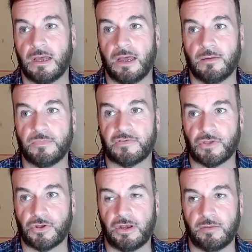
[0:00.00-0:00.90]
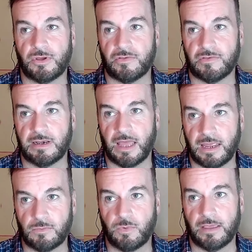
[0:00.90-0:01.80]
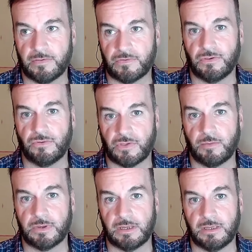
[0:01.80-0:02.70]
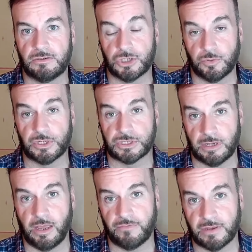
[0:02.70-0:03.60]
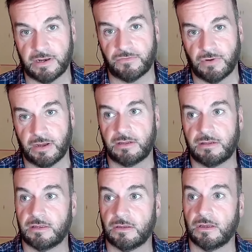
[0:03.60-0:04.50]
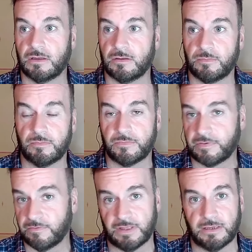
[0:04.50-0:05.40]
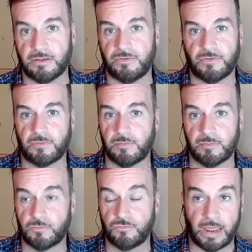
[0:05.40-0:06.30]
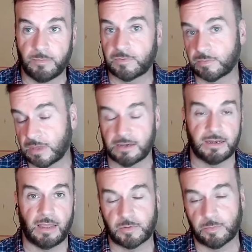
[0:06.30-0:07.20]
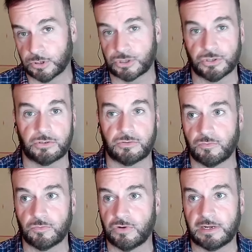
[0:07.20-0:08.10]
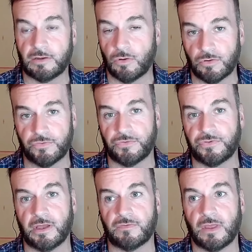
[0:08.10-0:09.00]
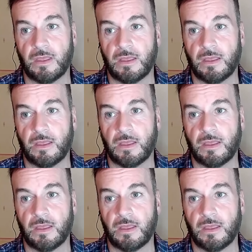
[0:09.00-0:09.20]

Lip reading: is not only because it laid waste to so many Jewish lives in Israel, civilians, raped, kidnapped, butchered, really awful stuff,